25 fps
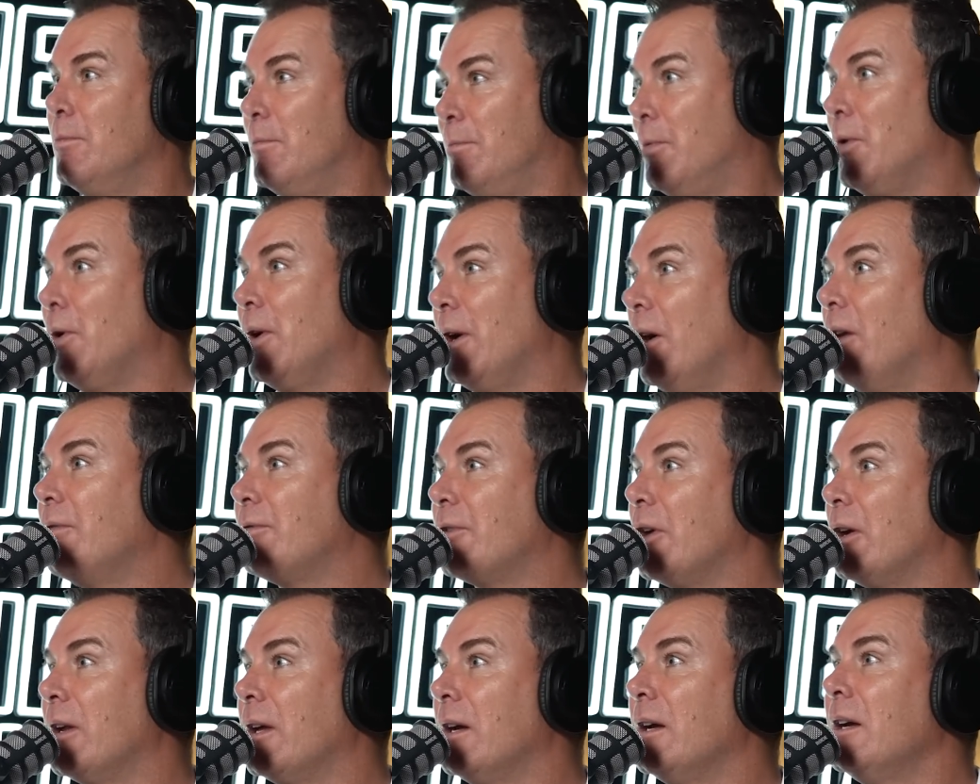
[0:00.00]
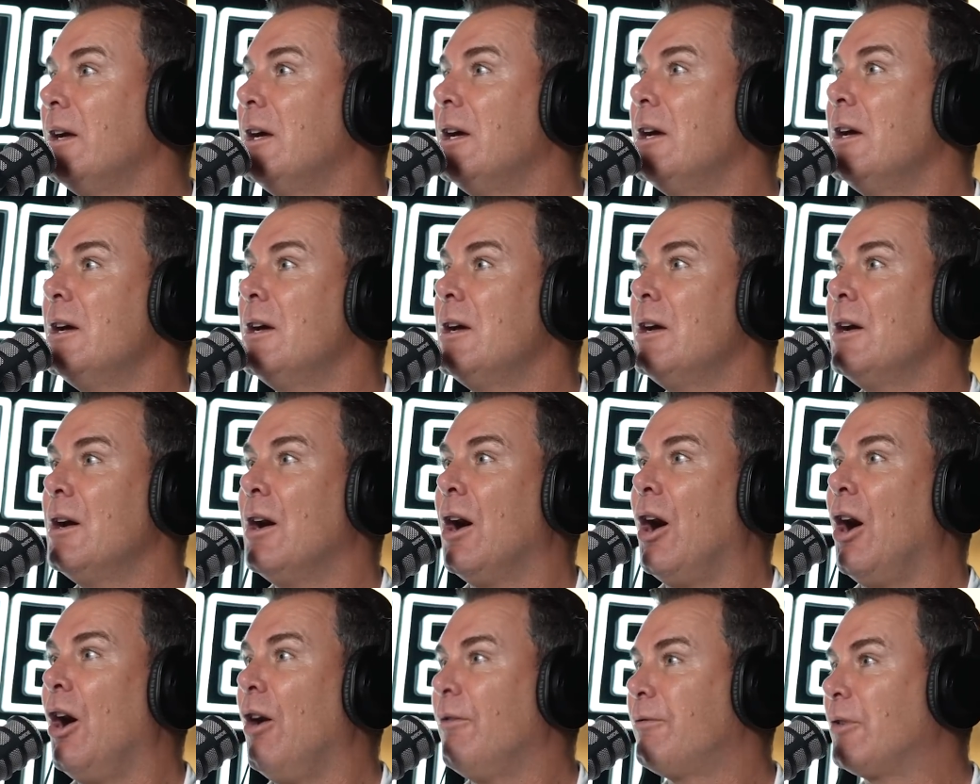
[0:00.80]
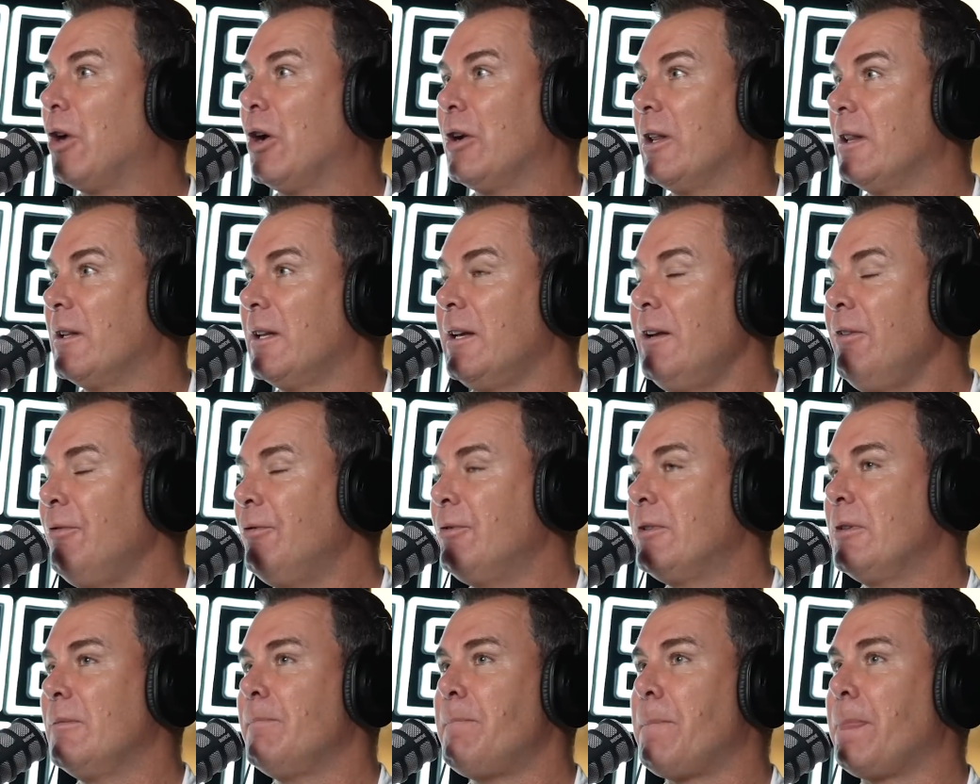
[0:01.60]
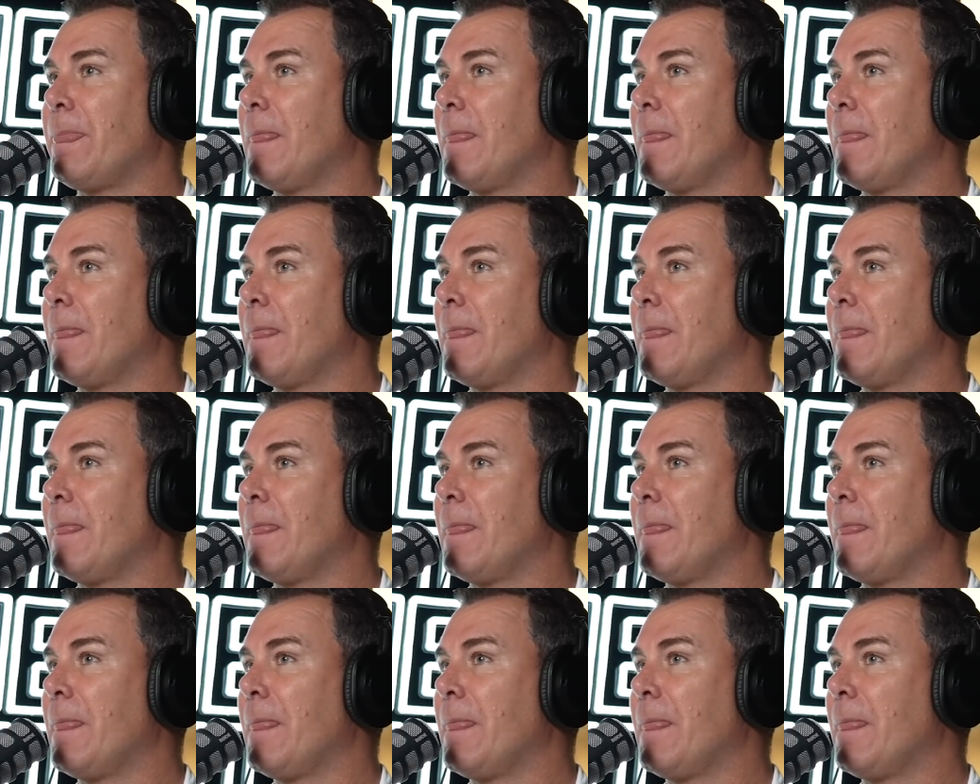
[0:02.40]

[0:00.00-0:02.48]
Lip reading: boy, I've got to lift.